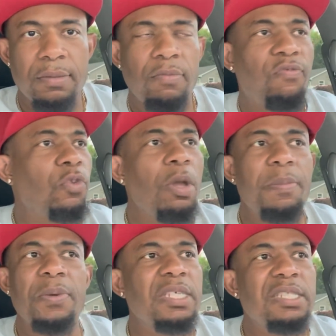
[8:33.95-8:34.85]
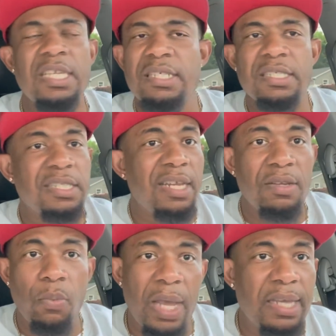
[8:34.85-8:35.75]
Floyd Mayweather didn't attend
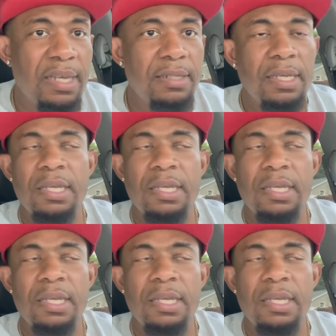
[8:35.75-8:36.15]
the weigh-in.